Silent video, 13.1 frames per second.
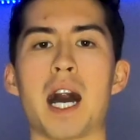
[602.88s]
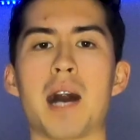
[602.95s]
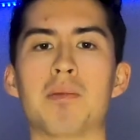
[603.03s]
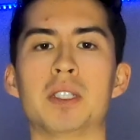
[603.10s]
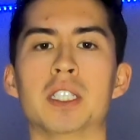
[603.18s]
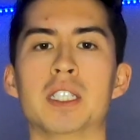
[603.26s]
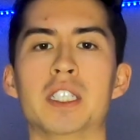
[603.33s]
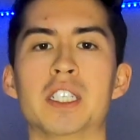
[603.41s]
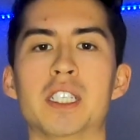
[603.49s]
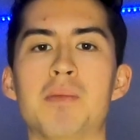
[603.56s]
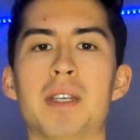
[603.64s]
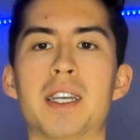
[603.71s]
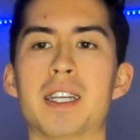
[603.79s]
option
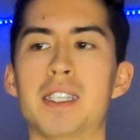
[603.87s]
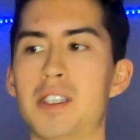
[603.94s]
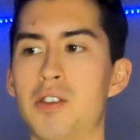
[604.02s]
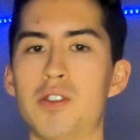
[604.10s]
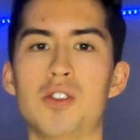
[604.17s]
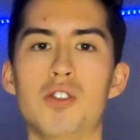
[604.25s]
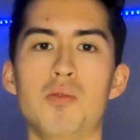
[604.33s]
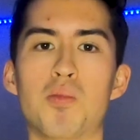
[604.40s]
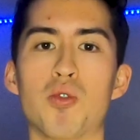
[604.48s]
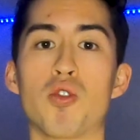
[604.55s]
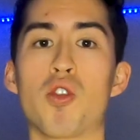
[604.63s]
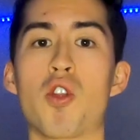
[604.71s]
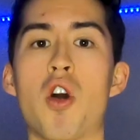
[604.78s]
just because they're
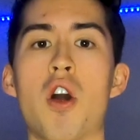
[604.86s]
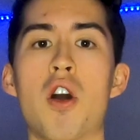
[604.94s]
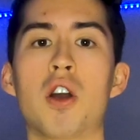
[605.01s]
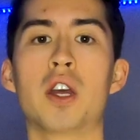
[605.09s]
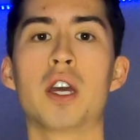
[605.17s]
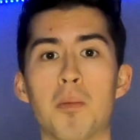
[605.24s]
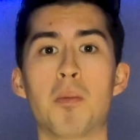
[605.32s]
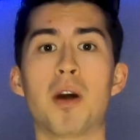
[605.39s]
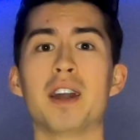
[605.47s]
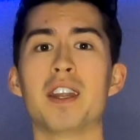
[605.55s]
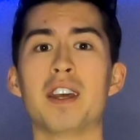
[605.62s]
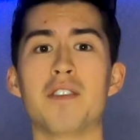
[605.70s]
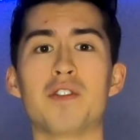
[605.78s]
super long.
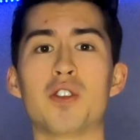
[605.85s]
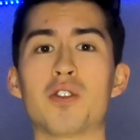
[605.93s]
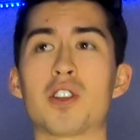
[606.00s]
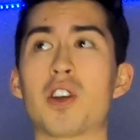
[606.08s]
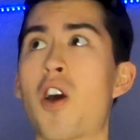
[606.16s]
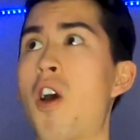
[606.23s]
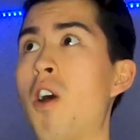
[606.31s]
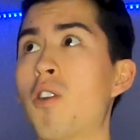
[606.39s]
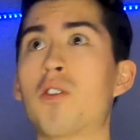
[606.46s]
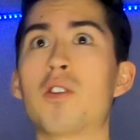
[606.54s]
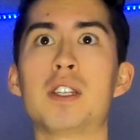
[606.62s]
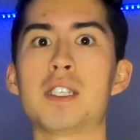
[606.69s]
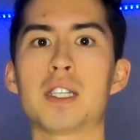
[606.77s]
But if you're
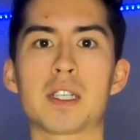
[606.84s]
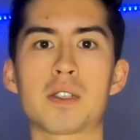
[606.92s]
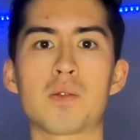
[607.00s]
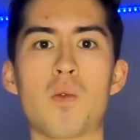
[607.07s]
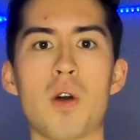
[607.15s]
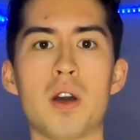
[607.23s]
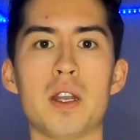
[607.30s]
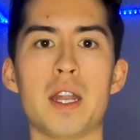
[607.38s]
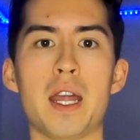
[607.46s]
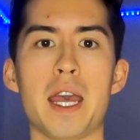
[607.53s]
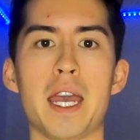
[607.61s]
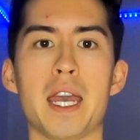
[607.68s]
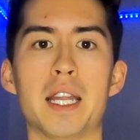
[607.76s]
taller than
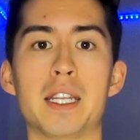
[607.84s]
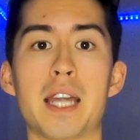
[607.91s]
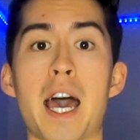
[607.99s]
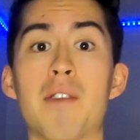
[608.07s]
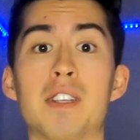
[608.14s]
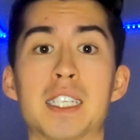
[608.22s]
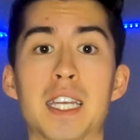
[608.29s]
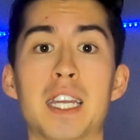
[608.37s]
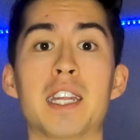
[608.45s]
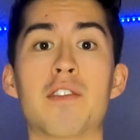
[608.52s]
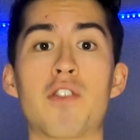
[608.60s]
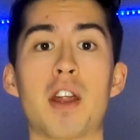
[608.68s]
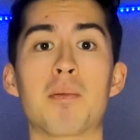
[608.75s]
6'1" and have a skinny
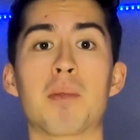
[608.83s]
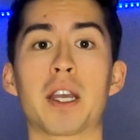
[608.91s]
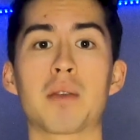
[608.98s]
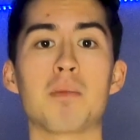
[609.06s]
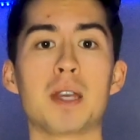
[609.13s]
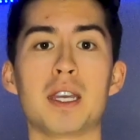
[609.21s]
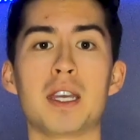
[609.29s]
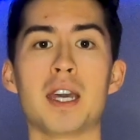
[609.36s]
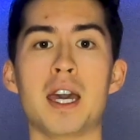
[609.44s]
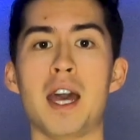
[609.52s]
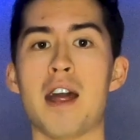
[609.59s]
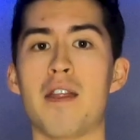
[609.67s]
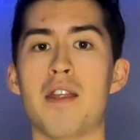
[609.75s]
frame like me,
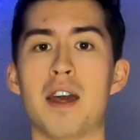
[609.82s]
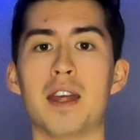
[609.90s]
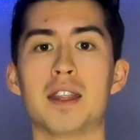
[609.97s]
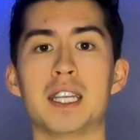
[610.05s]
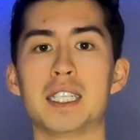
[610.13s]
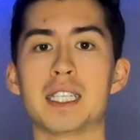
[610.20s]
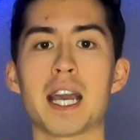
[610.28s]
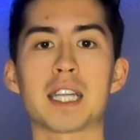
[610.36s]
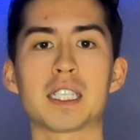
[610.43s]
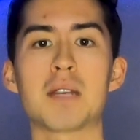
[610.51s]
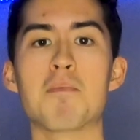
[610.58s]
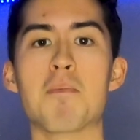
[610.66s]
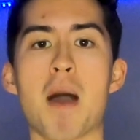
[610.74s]
then these
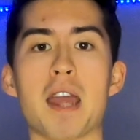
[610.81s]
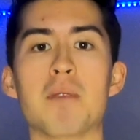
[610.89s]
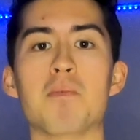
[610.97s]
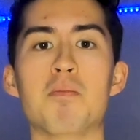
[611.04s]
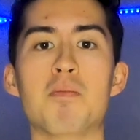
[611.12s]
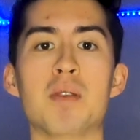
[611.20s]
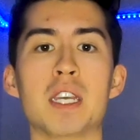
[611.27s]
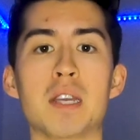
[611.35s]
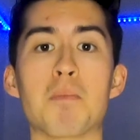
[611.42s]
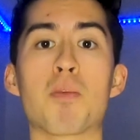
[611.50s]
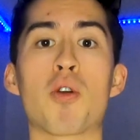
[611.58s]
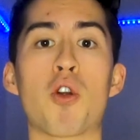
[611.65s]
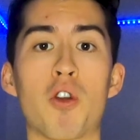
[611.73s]
actually might be
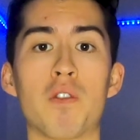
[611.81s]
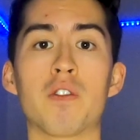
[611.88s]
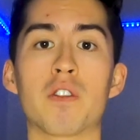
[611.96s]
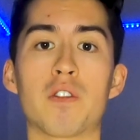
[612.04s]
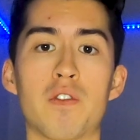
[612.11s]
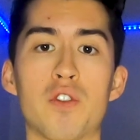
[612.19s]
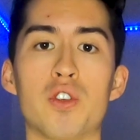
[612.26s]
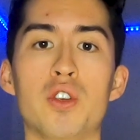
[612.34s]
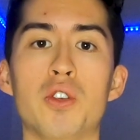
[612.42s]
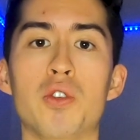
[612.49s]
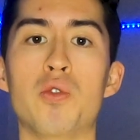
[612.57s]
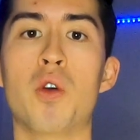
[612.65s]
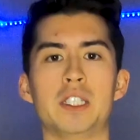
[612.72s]
perfect for
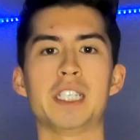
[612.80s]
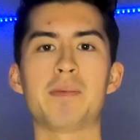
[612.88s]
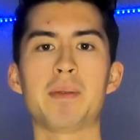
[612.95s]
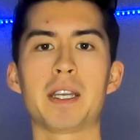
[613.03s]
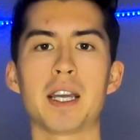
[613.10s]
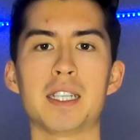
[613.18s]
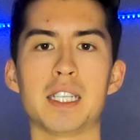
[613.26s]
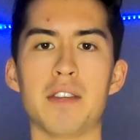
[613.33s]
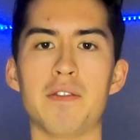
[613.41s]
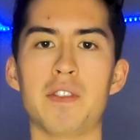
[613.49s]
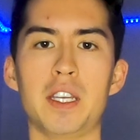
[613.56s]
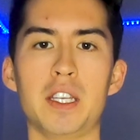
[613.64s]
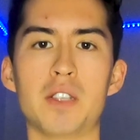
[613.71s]
you, just because
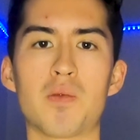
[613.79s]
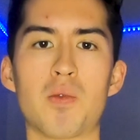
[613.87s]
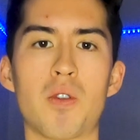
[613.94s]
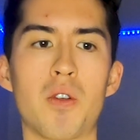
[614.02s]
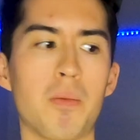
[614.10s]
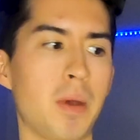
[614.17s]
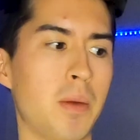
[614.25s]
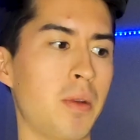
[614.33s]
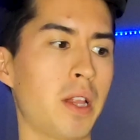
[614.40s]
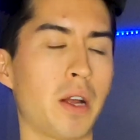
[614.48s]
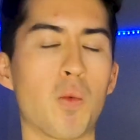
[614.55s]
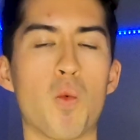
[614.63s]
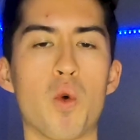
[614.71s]
if these were maybe
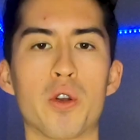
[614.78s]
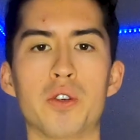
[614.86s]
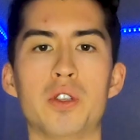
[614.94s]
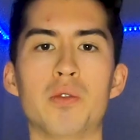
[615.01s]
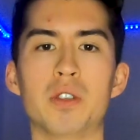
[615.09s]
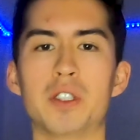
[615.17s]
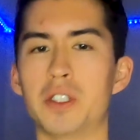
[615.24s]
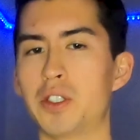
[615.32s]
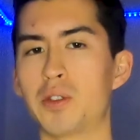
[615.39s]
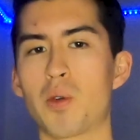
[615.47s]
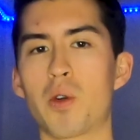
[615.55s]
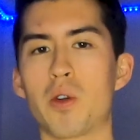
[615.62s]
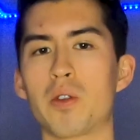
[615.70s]
like 1 or 2 inches
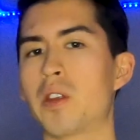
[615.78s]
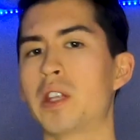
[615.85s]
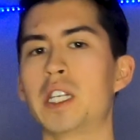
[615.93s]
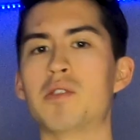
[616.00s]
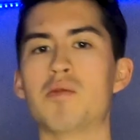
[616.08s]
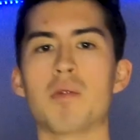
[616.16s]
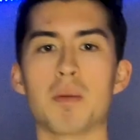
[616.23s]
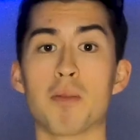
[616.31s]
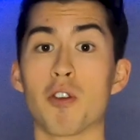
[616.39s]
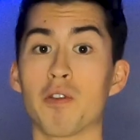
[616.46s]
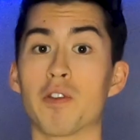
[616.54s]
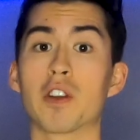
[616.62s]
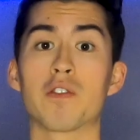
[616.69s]
shorter, then these would be
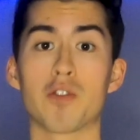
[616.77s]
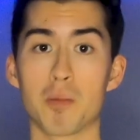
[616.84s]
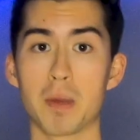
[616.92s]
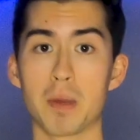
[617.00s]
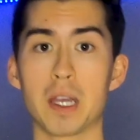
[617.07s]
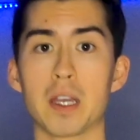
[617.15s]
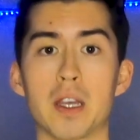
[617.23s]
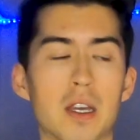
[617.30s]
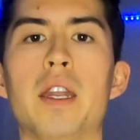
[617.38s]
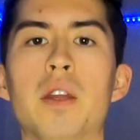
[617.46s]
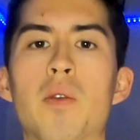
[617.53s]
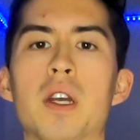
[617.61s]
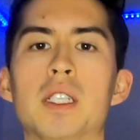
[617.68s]
perfect for me.
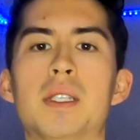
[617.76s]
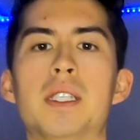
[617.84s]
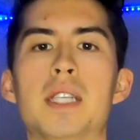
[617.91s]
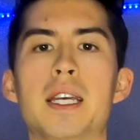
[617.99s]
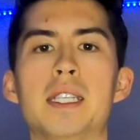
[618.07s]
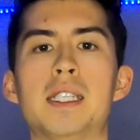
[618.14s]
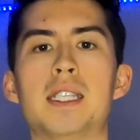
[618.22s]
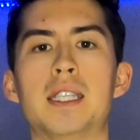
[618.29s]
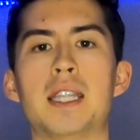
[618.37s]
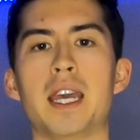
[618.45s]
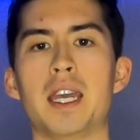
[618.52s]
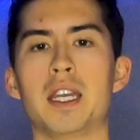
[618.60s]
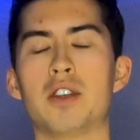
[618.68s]
Anyways, since
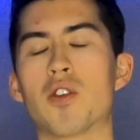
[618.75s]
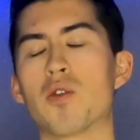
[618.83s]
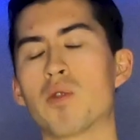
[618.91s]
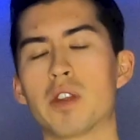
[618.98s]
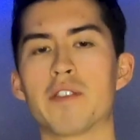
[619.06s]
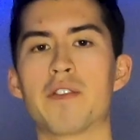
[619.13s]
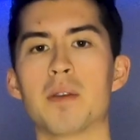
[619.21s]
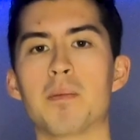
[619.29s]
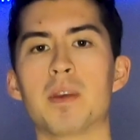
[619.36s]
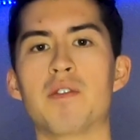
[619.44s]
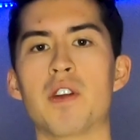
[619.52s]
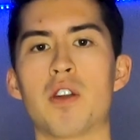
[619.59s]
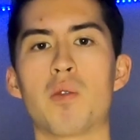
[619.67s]
they don't really fit me
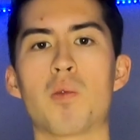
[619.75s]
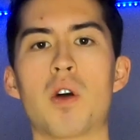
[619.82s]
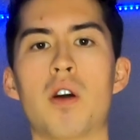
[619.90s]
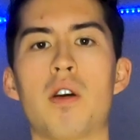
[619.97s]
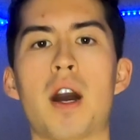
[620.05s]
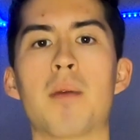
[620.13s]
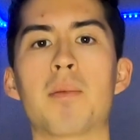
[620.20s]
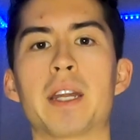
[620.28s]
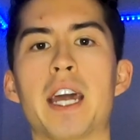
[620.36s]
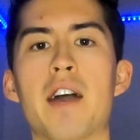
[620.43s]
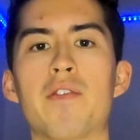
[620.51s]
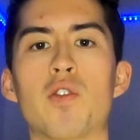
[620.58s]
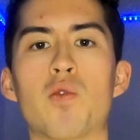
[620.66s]
very well, I'm gonna
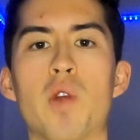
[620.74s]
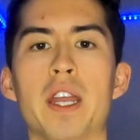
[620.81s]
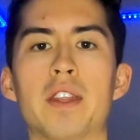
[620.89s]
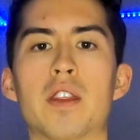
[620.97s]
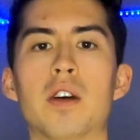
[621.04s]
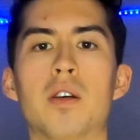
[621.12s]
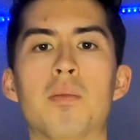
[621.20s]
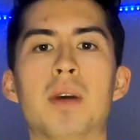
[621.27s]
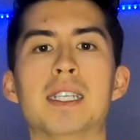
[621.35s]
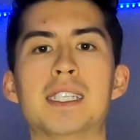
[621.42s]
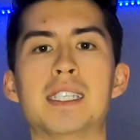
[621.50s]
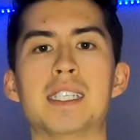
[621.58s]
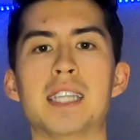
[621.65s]
have to rank them
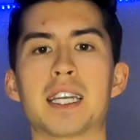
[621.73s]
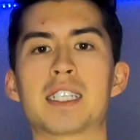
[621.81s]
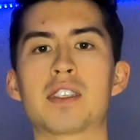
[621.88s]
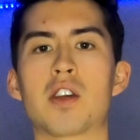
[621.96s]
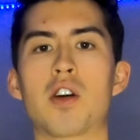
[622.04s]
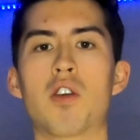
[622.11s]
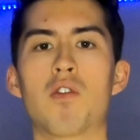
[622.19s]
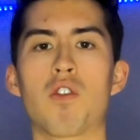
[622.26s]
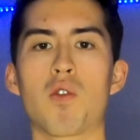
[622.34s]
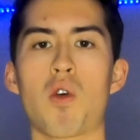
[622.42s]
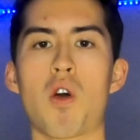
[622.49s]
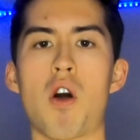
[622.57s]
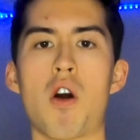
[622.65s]
6th
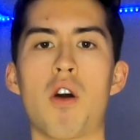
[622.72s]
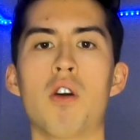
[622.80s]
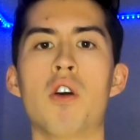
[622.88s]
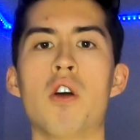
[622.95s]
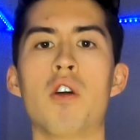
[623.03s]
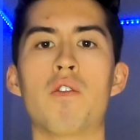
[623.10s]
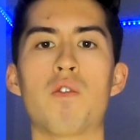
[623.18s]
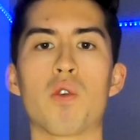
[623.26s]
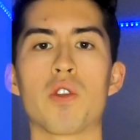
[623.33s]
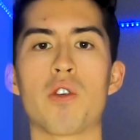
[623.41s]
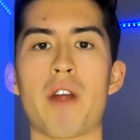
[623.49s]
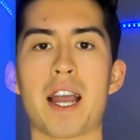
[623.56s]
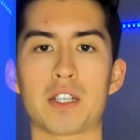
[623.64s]
overall for
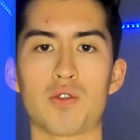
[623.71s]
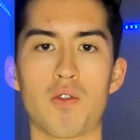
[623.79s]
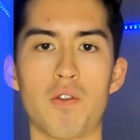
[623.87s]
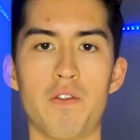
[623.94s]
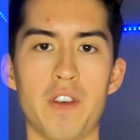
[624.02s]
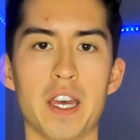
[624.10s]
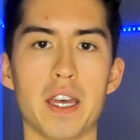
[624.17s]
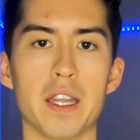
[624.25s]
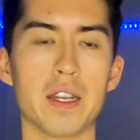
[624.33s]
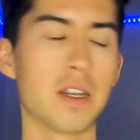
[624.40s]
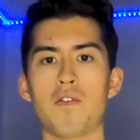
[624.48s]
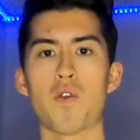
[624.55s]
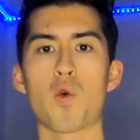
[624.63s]
their actual fit.
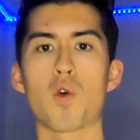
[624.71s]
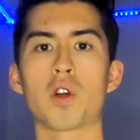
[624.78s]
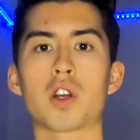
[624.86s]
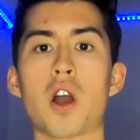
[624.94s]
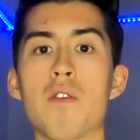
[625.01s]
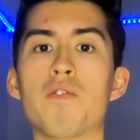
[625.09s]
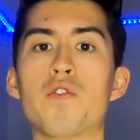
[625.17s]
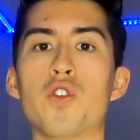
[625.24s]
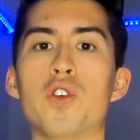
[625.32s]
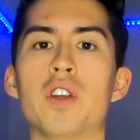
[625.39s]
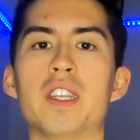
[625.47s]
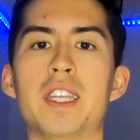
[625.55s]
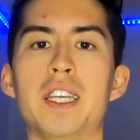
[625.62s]
For
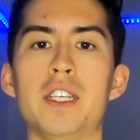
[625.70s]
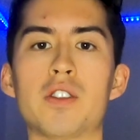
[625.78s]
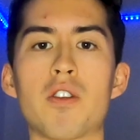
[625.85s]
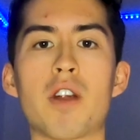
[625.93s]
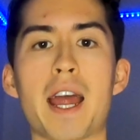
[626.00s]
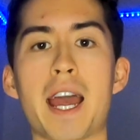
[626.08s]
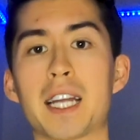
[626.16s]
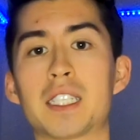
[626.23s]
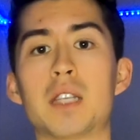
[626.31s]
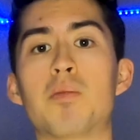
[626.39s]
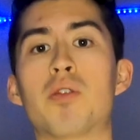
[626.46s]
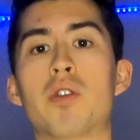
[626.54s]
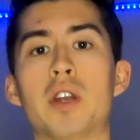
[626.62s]
comfort, these are
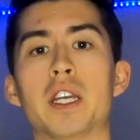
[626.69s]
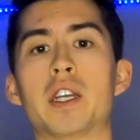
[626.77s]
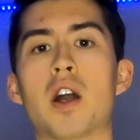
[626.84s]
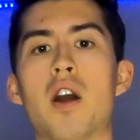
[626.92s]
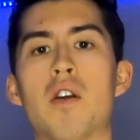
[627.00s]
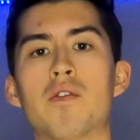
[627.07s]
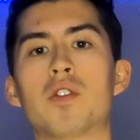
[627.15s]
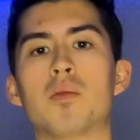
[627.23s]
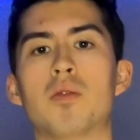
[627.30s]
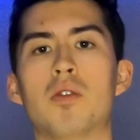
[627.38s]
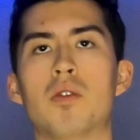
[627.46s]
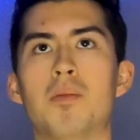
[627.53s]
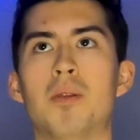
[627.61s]
actually pretty
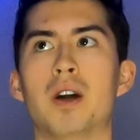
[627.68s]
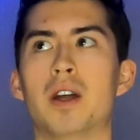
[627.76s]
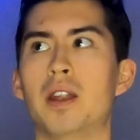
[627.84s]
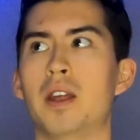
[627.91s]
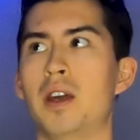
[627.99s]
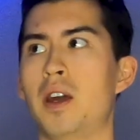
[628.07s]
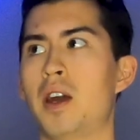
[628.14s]
comfortable, but